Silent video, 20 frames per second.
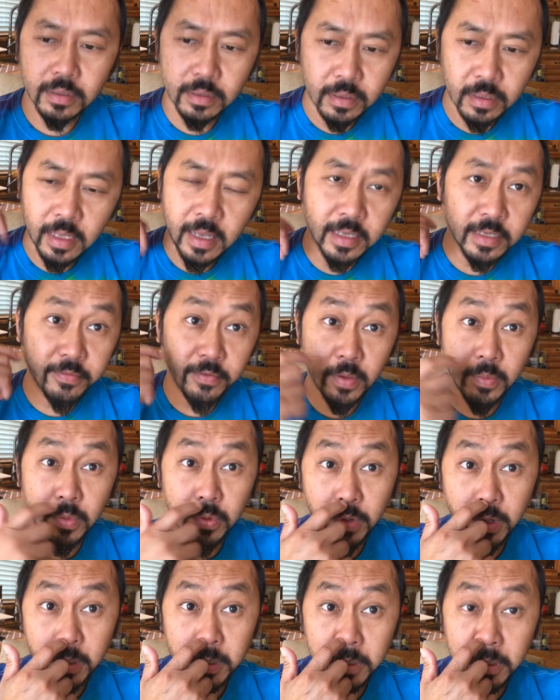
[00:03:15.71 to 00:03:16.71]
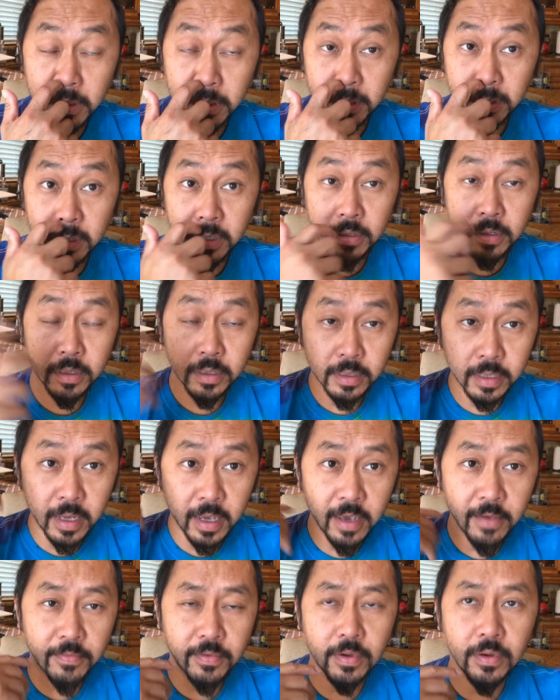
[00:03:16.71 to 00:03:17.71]
last February, a year and a
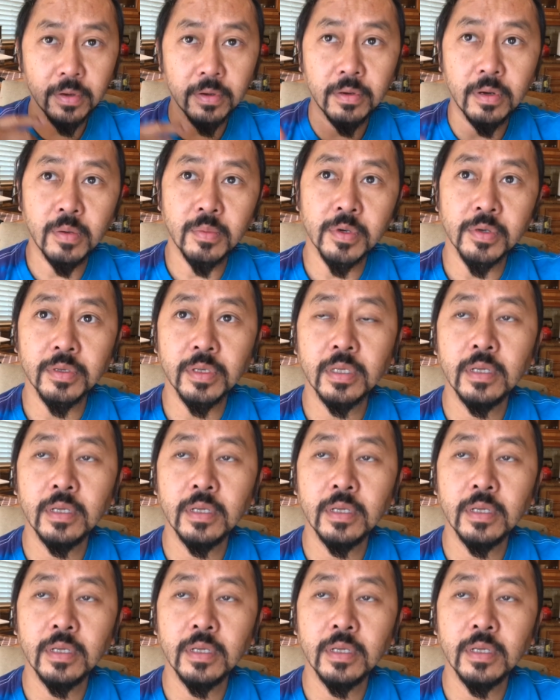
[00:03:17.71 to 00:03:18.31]
half ago almost,